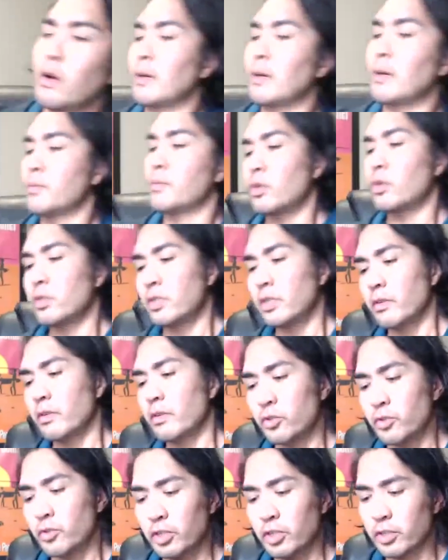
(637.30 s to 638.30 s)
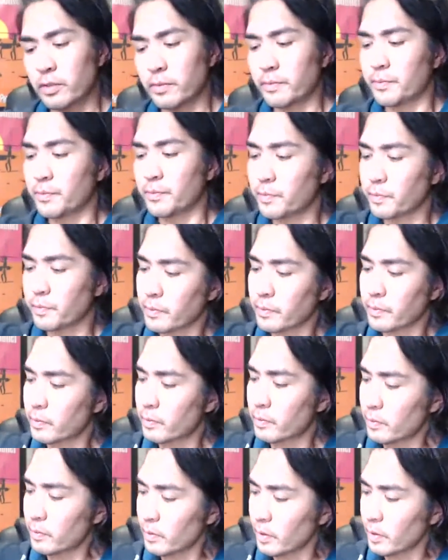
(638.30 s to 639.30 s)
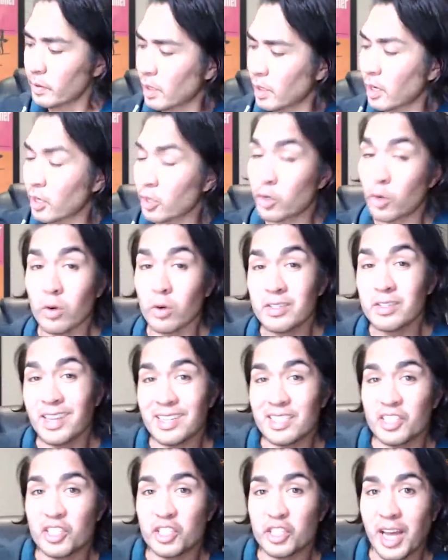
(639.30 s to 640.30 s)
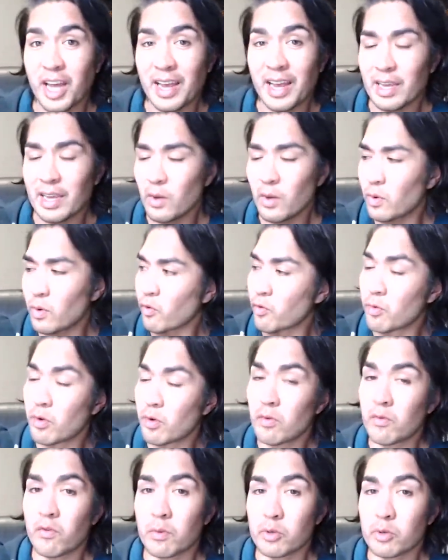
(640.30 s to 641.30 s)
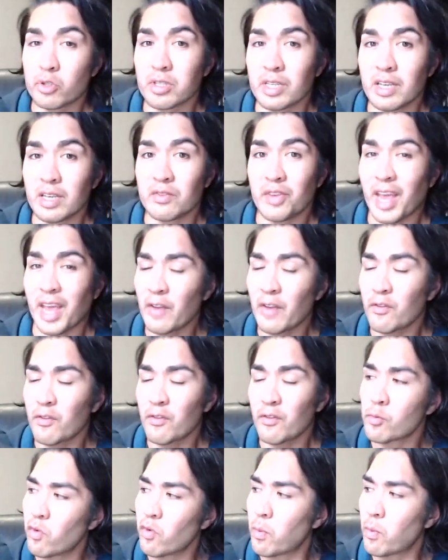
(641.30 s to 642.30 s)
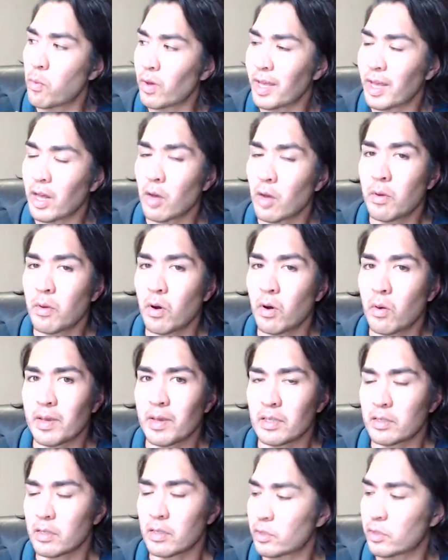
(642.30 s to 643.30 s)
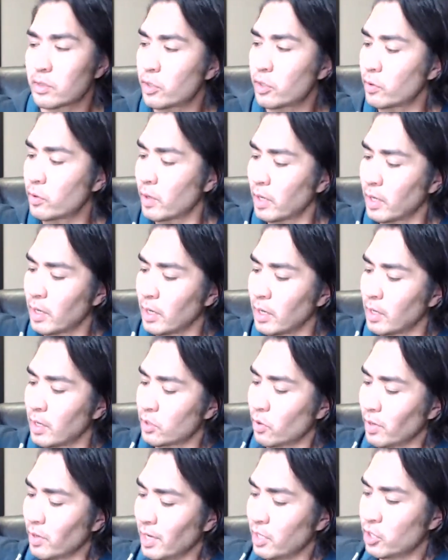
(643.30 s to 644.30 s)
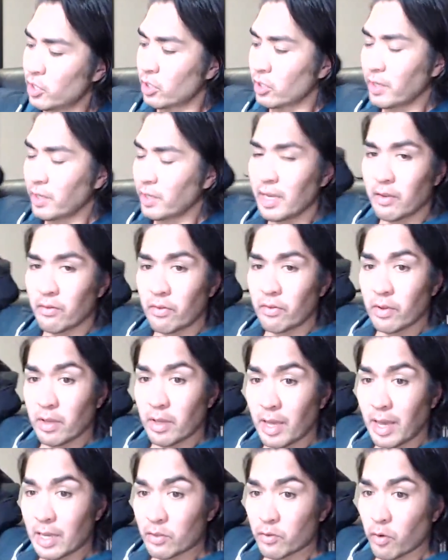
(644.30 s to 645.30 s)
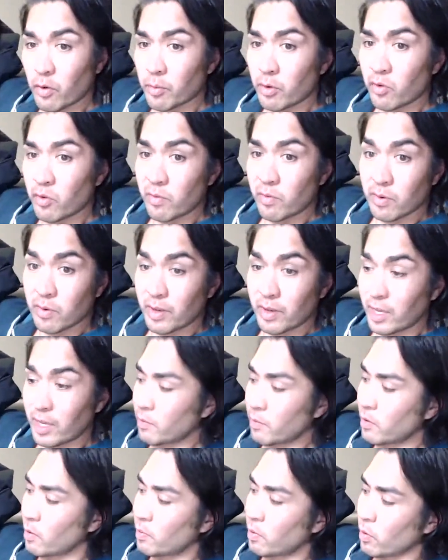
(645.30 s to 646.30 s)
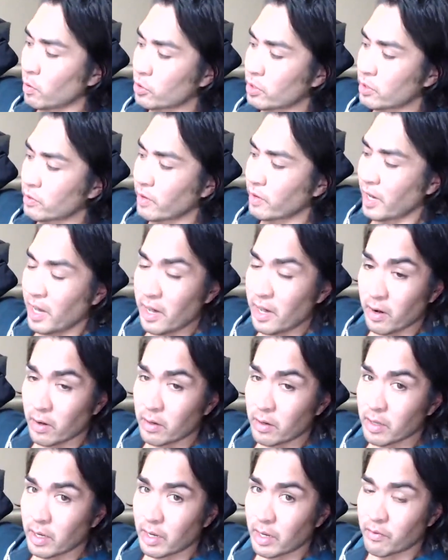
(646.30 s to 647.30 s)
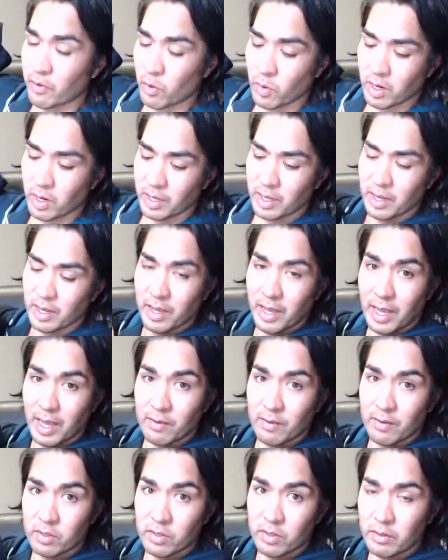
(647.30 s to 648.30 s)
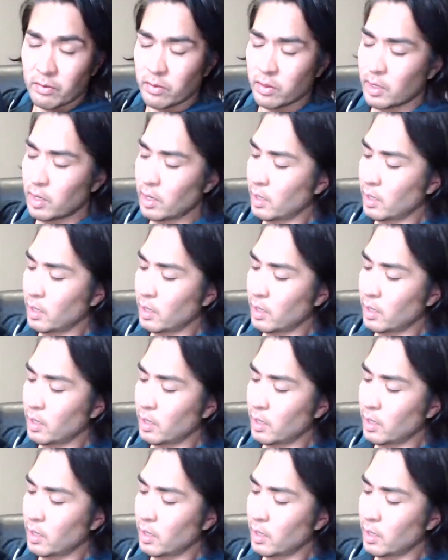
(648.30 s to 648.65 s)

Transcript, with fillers: right, so zero restriction uh, Gore-Tex jacket with removable sleeves and removable elbow pieces too. So each sleeve has a removable elbow portion right here, like if you want to get a half sleeve.